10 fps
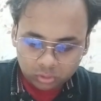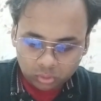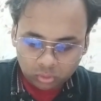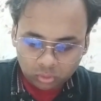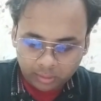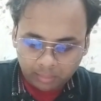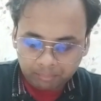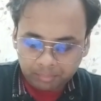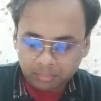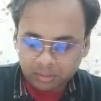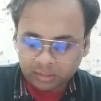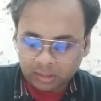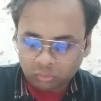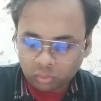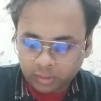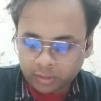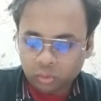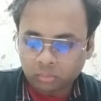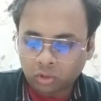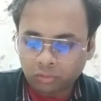so Dumpy must have only
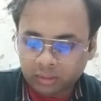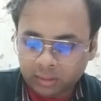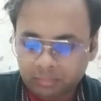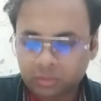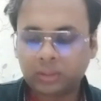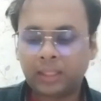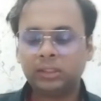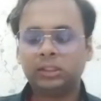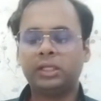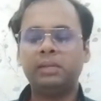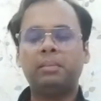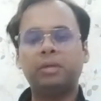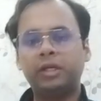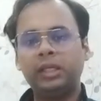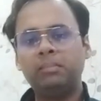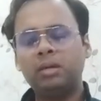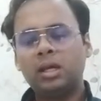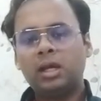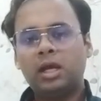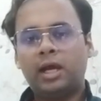2 more with him. So that is a 3-member team
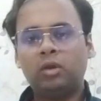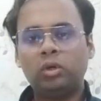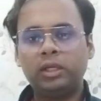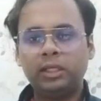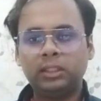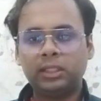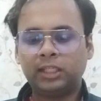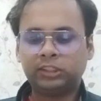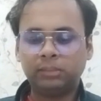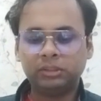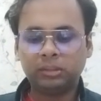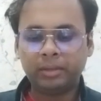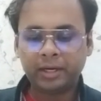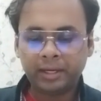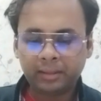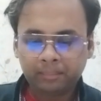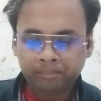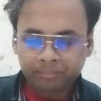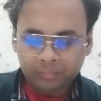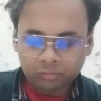and only the next team is remaining
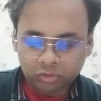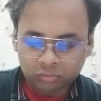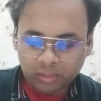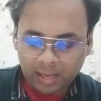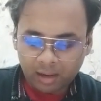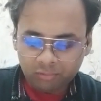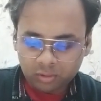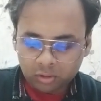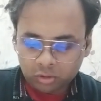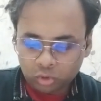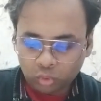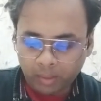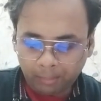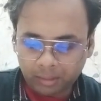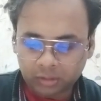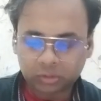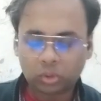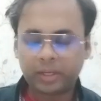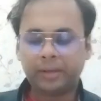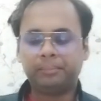which will have 2 members.
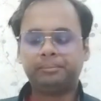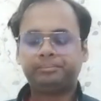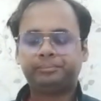Okay,